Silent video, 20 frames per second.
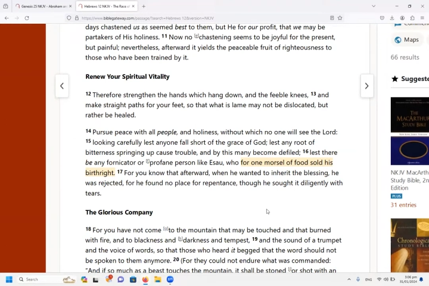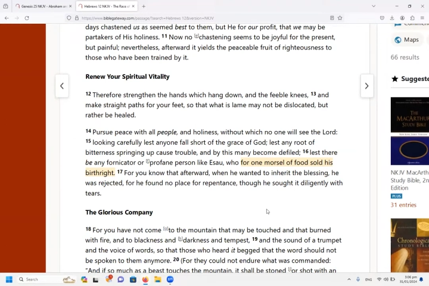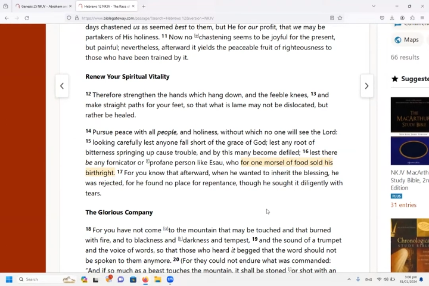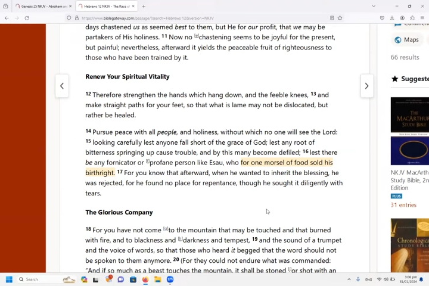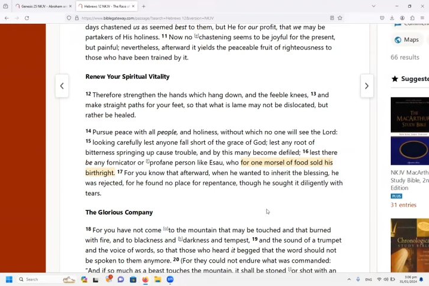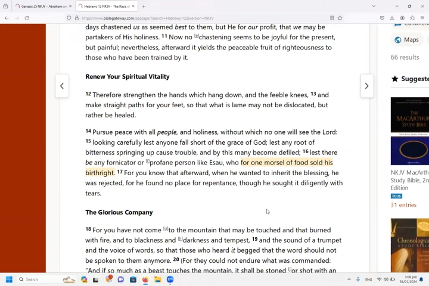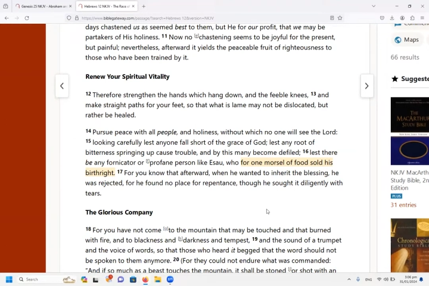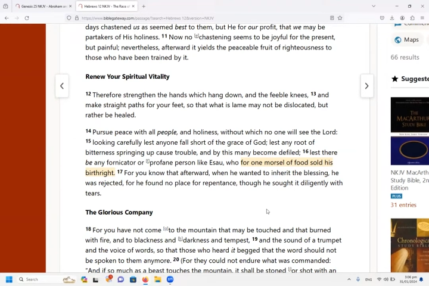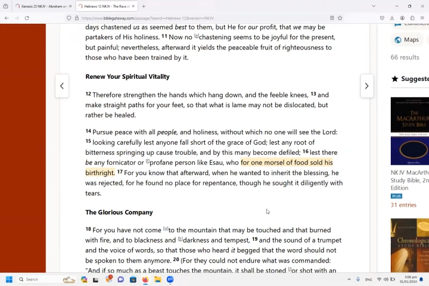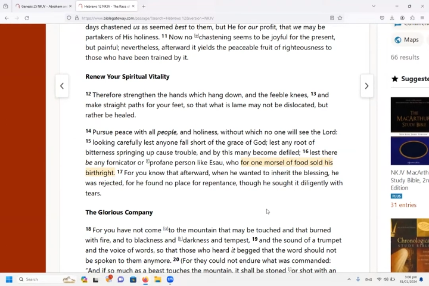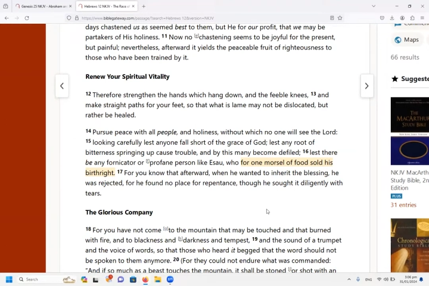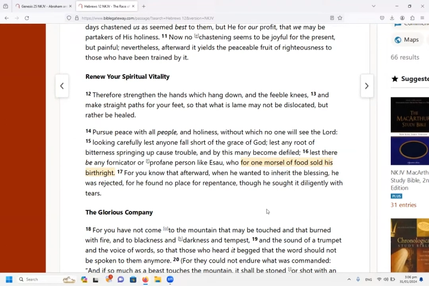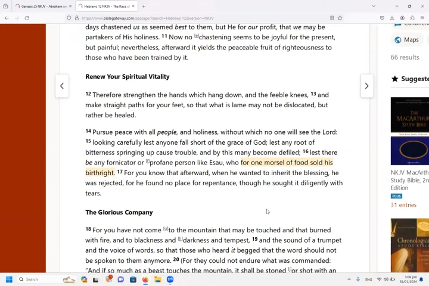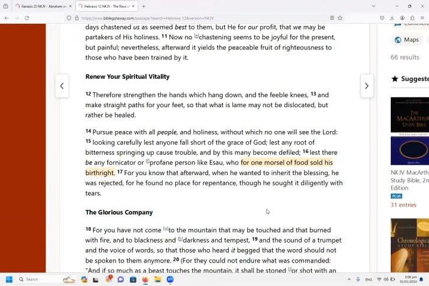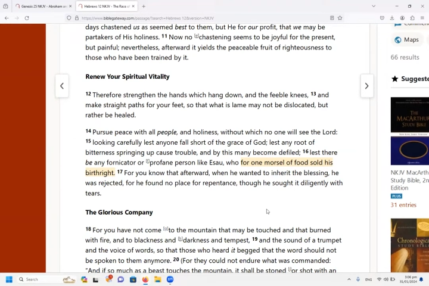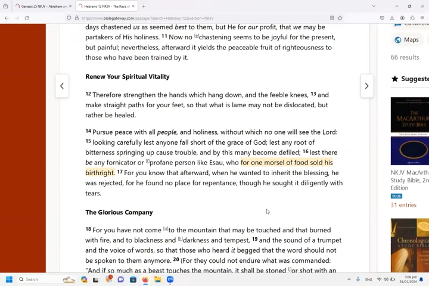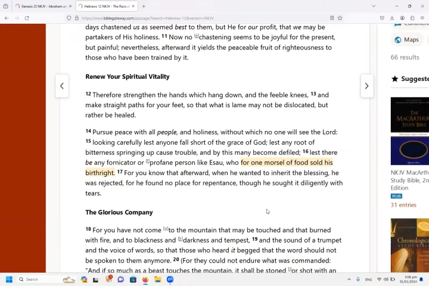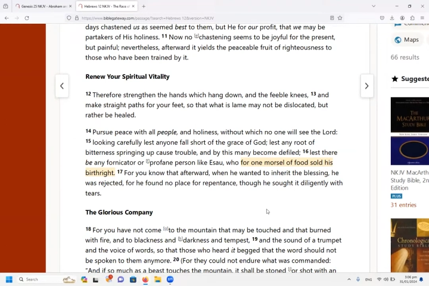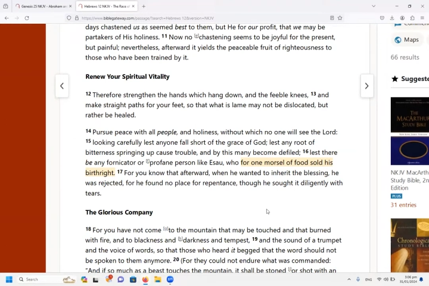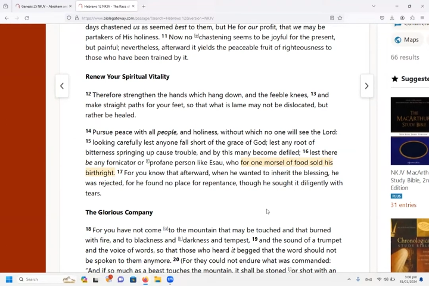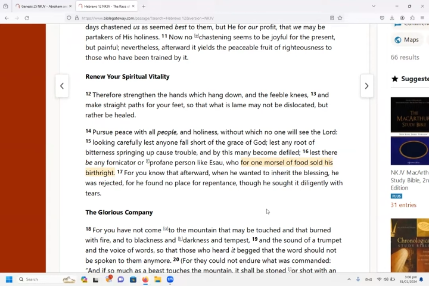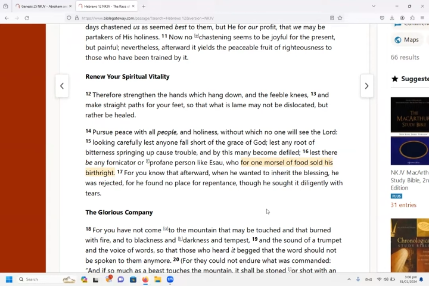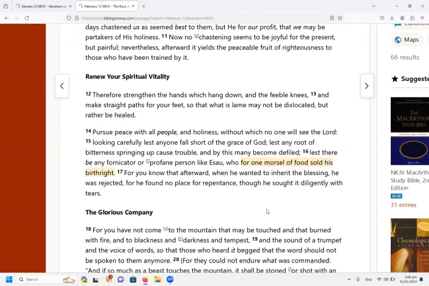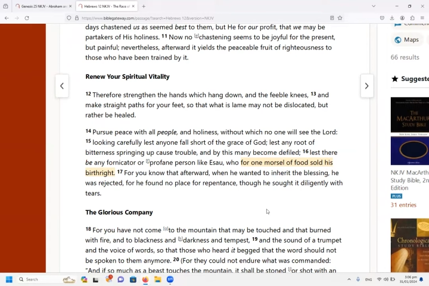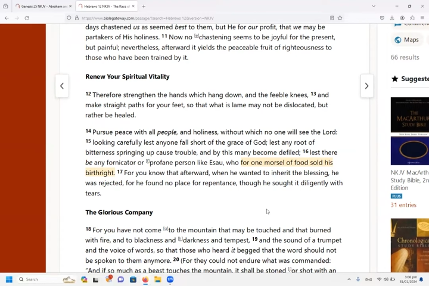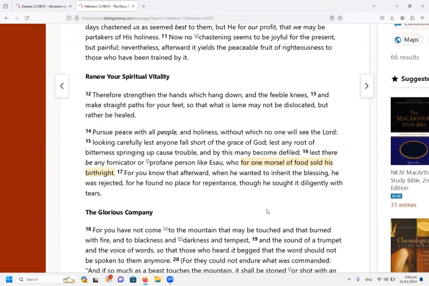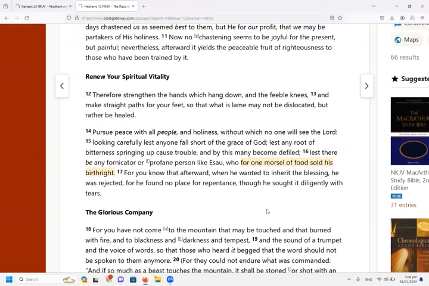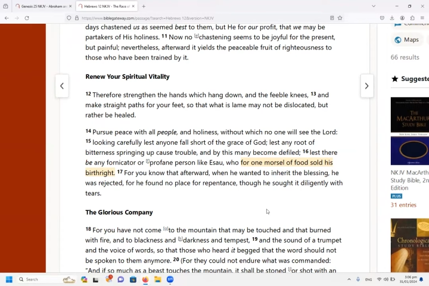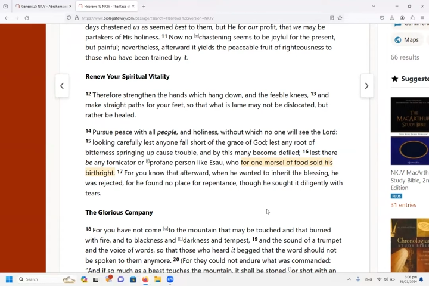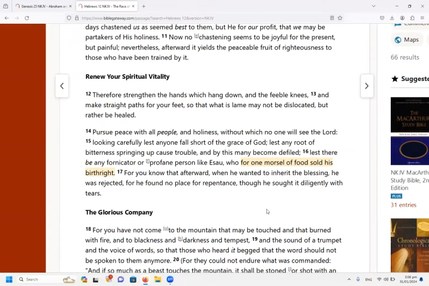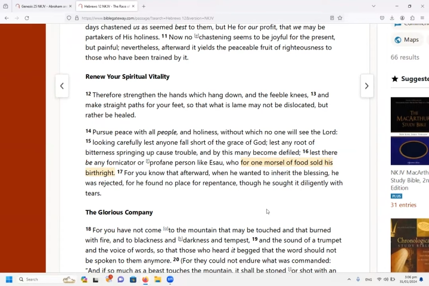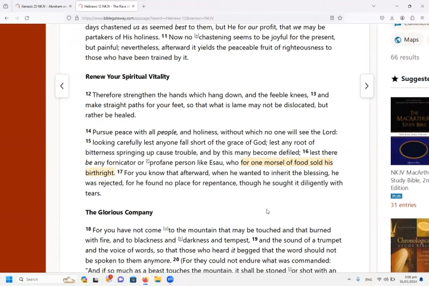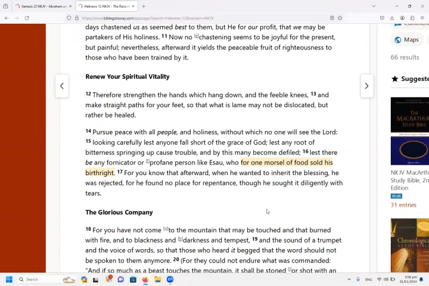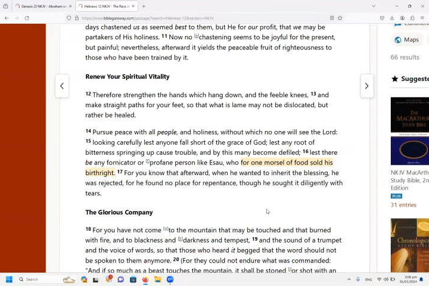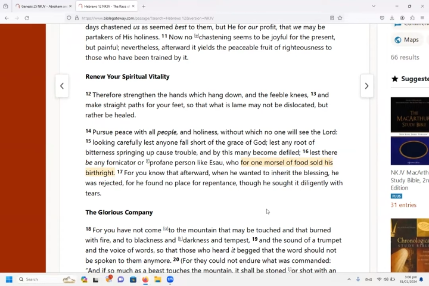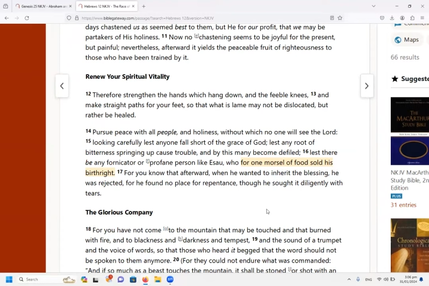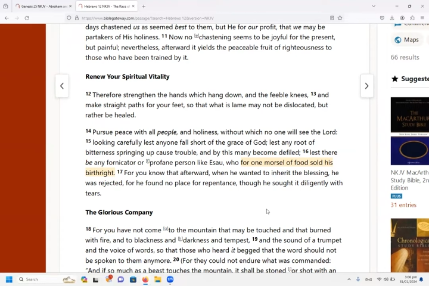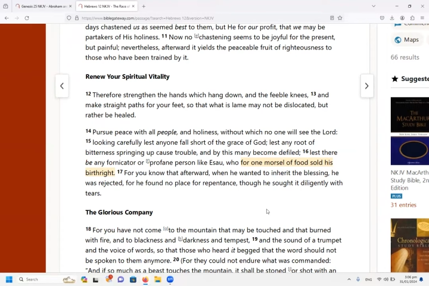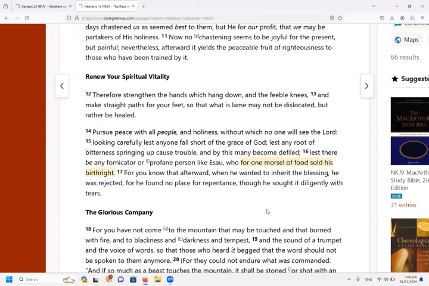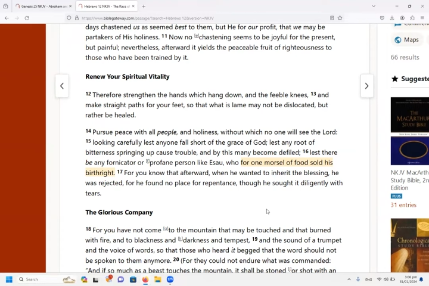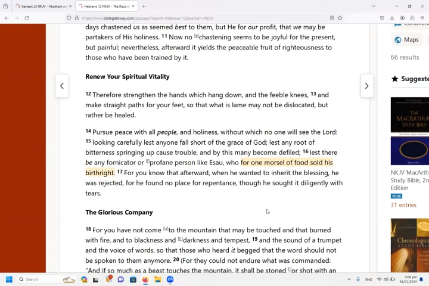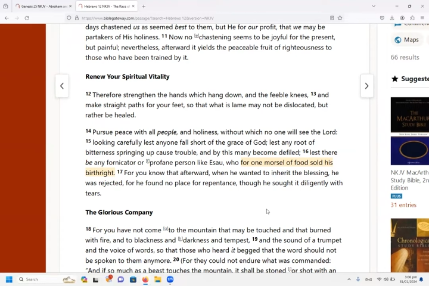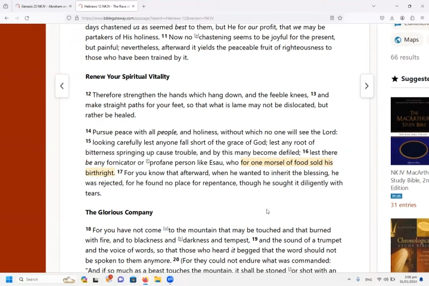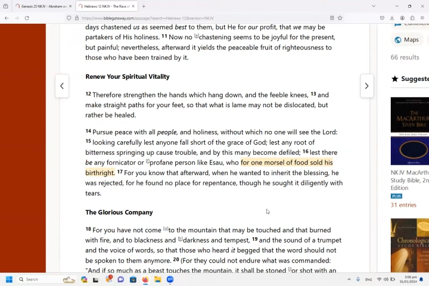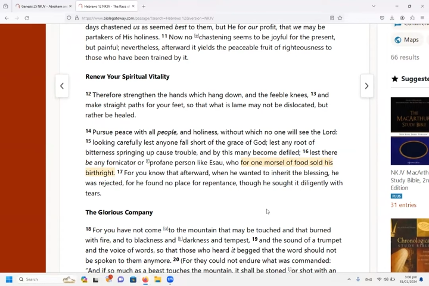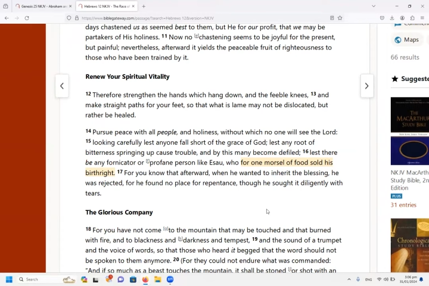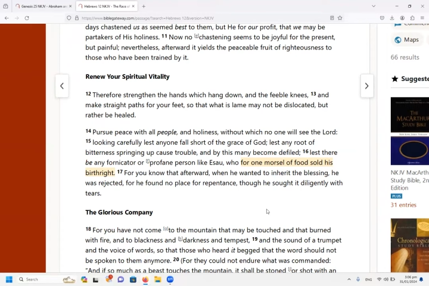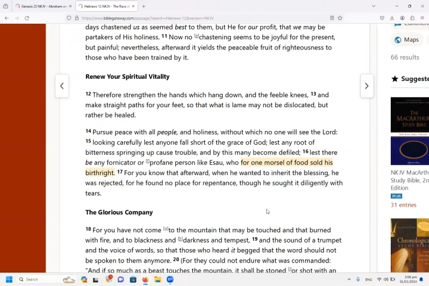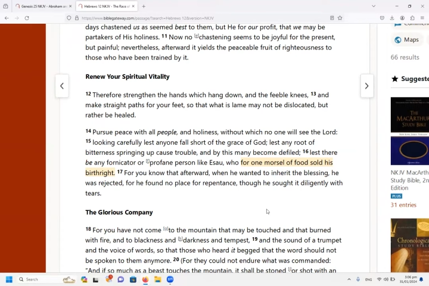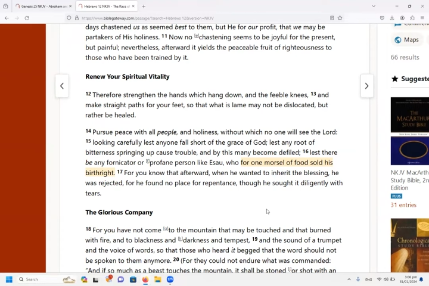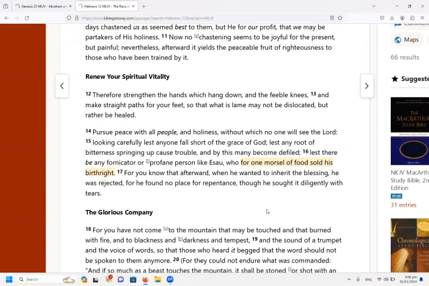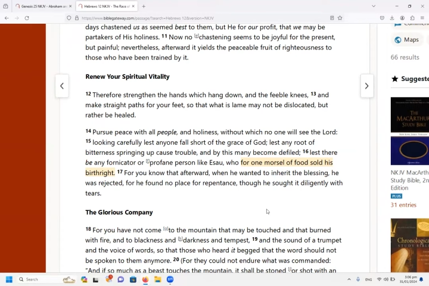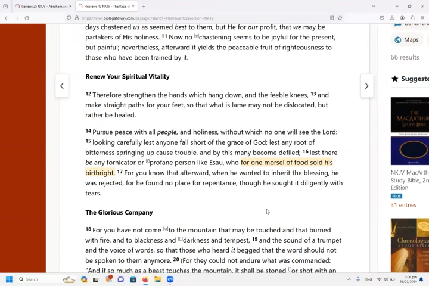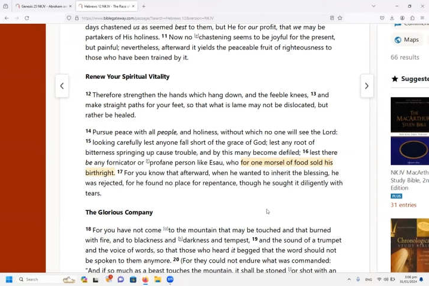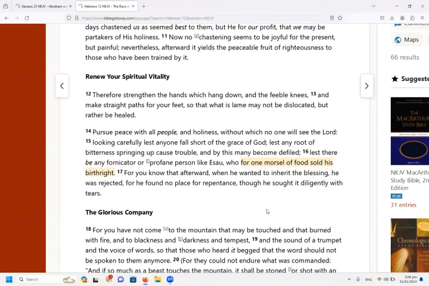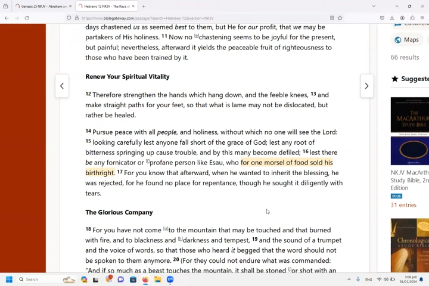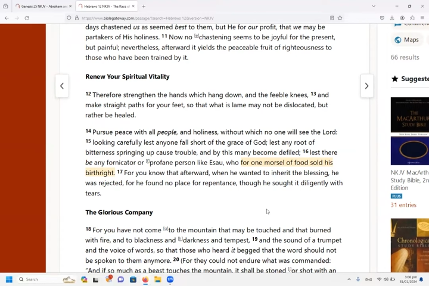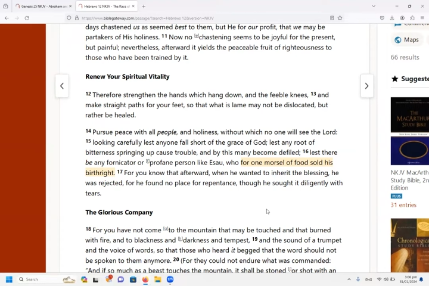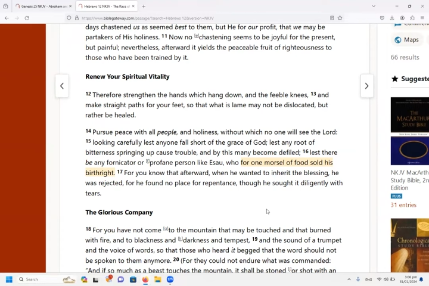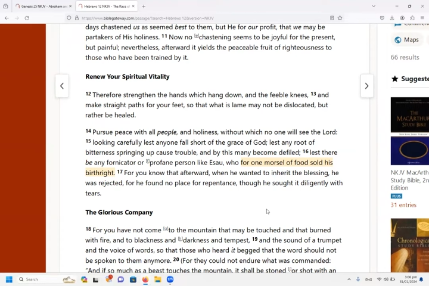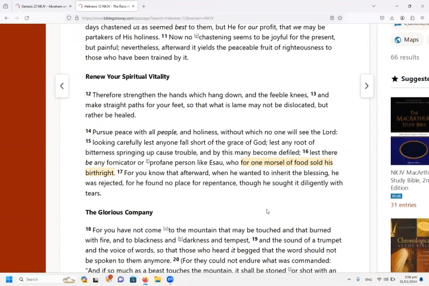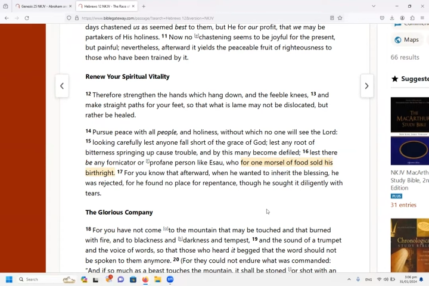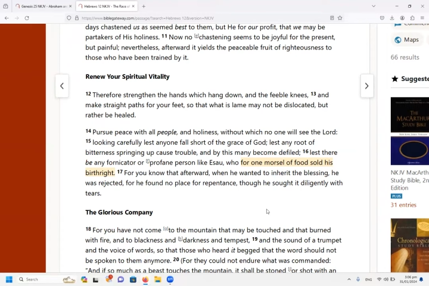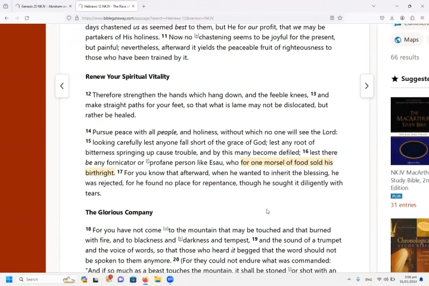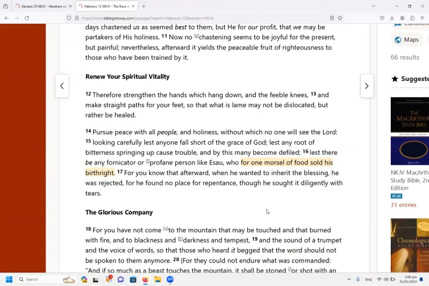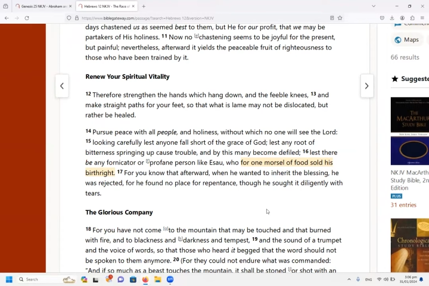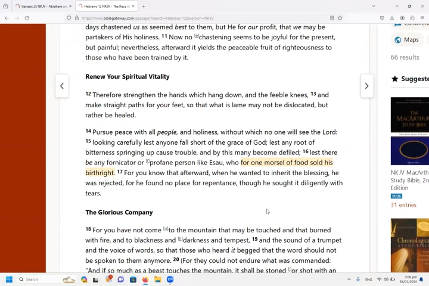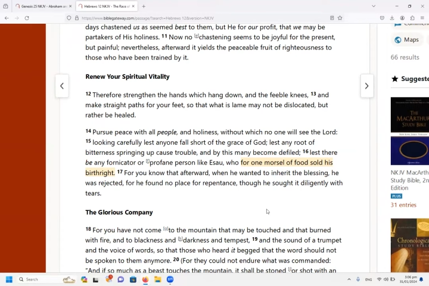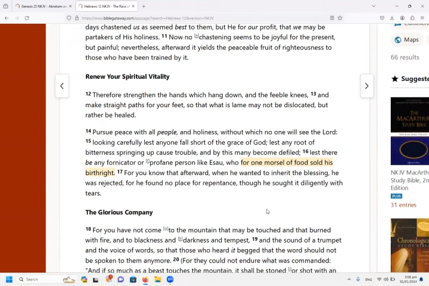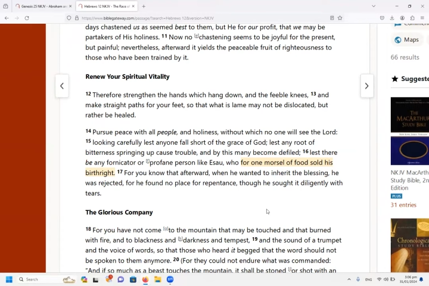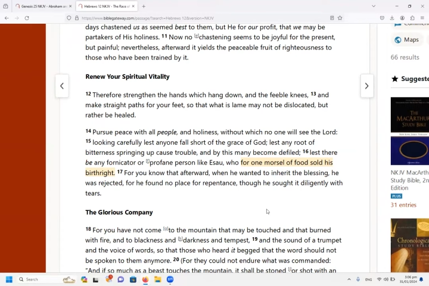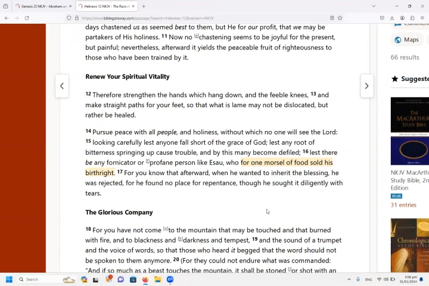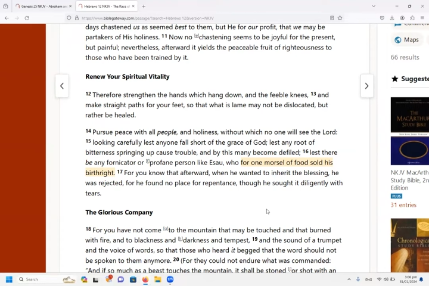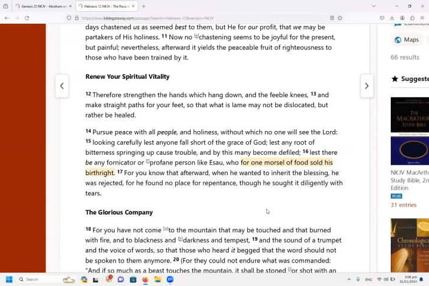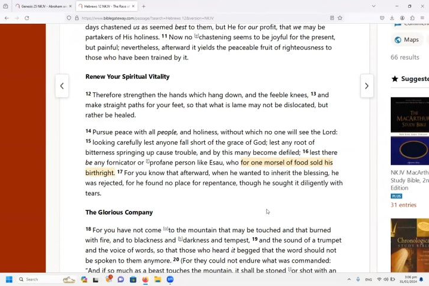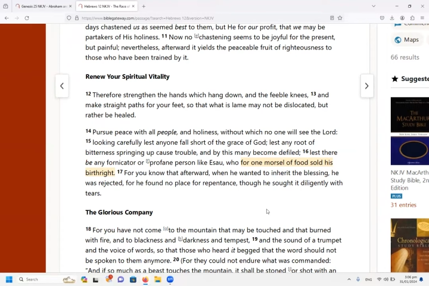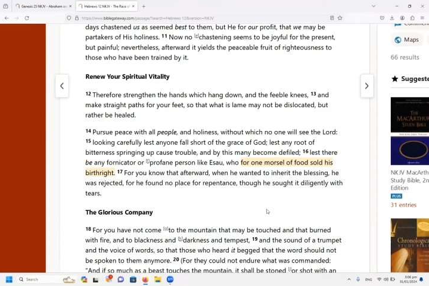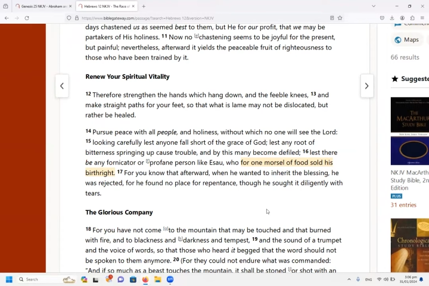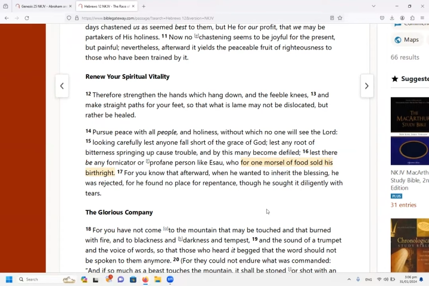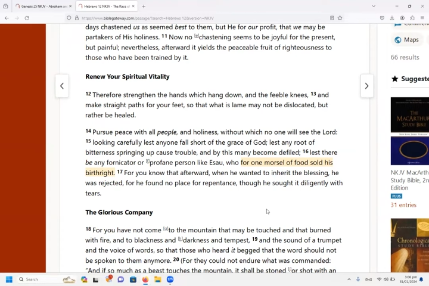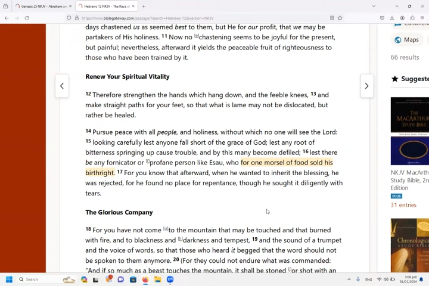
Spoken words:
[unreadable: no face in view]